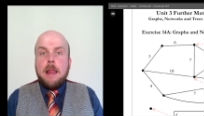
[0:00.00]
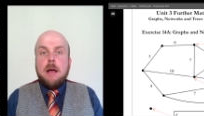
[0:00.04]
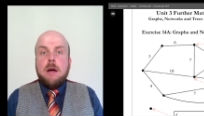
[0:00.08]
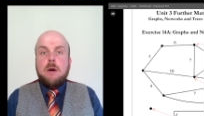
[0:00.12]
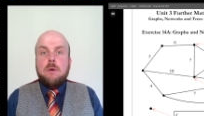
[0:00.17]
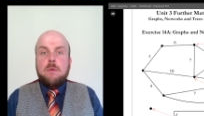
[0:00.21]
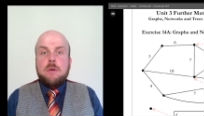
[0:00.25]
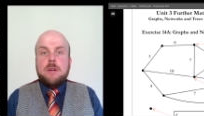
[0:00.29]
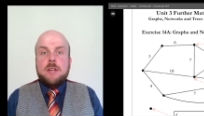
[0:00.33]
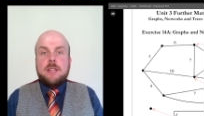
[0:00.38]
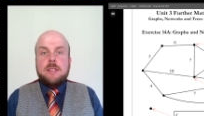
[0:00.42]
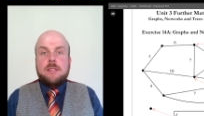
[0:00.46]

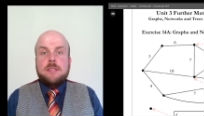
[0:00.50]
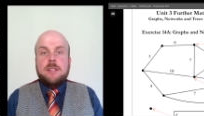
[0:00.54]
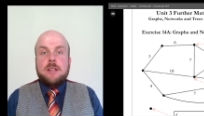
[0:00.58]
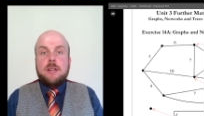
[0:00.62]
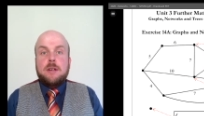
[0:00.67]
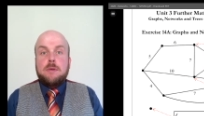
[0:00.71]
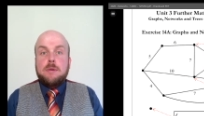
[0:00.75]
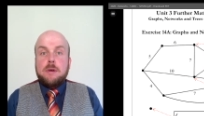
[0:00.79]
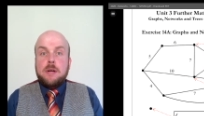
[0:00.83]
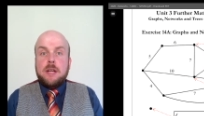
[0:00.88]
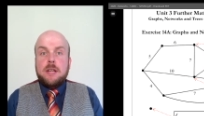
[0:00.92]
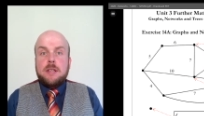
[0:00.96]
what is the
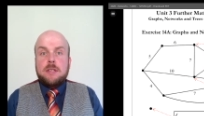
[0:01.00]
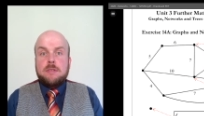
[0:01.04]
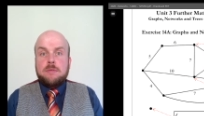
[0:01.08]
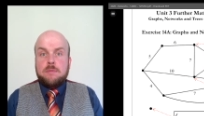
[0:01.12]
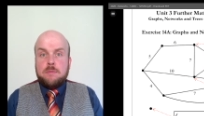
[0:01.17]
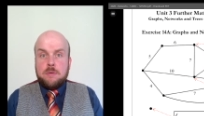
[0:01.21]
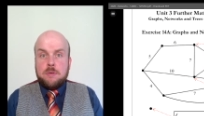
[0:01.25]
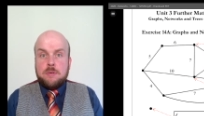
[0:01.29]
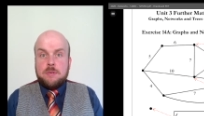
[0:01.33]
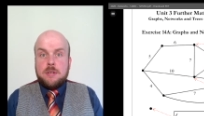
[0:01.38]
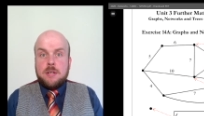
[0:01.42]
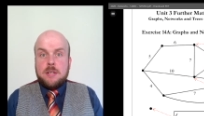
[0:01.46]
quickest
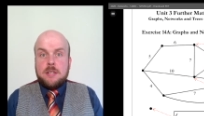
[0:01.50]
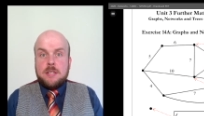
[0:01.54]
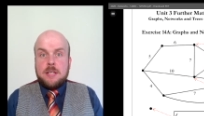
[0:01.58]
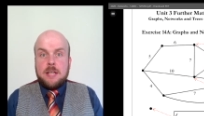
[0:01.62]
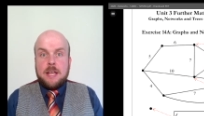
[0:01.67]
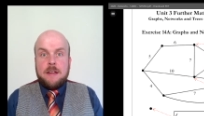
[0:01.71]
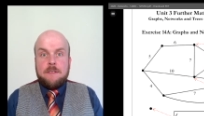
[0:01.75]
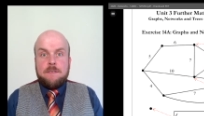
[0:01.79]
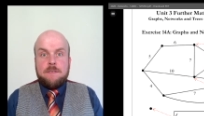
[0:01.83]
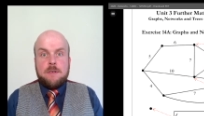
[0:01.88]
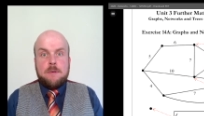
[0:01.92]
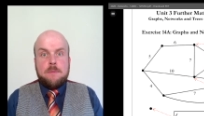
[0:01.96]
route to
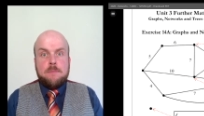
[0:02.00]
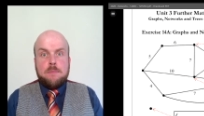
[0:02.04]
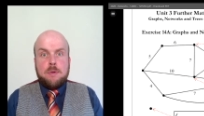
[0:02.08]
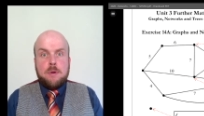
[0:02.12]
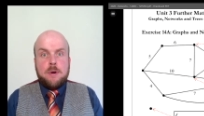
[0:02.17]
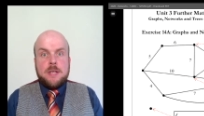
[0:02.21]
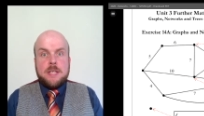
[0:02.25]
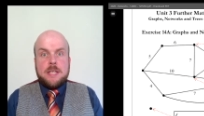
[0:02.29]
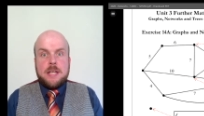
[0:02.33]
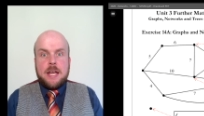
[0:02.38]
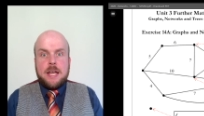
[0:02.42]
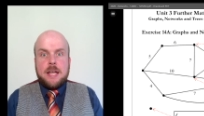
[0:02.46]
get from
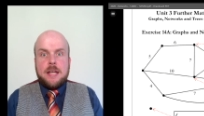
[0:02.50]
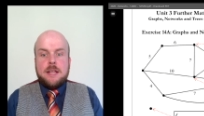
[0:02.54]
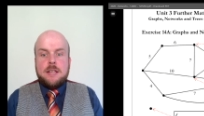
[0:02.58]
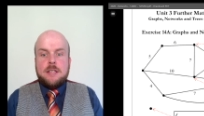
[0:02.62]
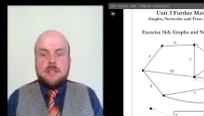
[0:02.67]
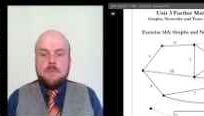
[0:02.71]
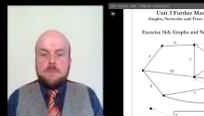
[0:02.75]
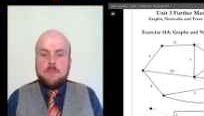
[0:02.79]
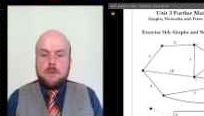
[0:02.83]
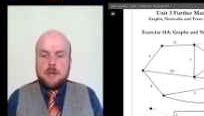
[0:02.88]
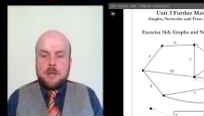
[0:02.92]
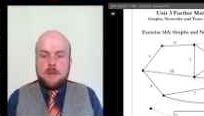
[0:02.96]
point A
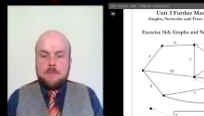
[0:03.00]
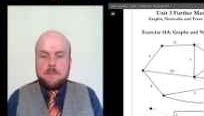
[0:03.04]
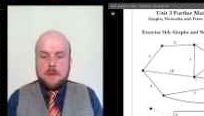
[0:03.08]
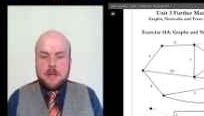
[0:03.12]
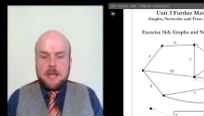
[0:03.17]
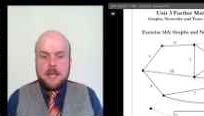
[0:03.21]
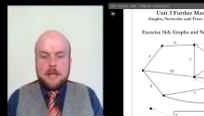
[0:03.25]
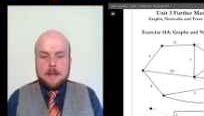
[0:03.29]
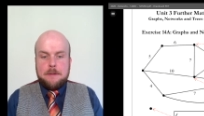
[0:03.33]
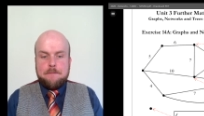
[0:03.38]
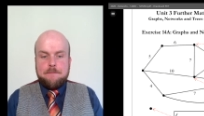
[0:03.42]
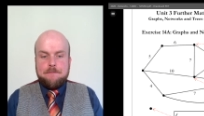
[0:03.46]
to point
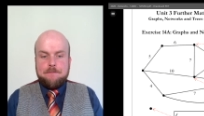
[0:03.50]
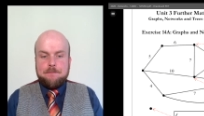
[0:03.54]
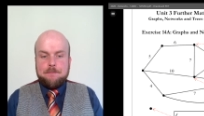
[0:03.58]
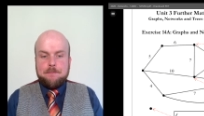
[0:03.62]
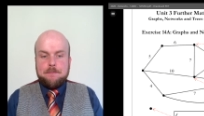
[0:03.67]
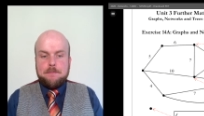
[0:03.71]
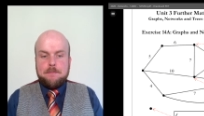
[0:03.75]
B.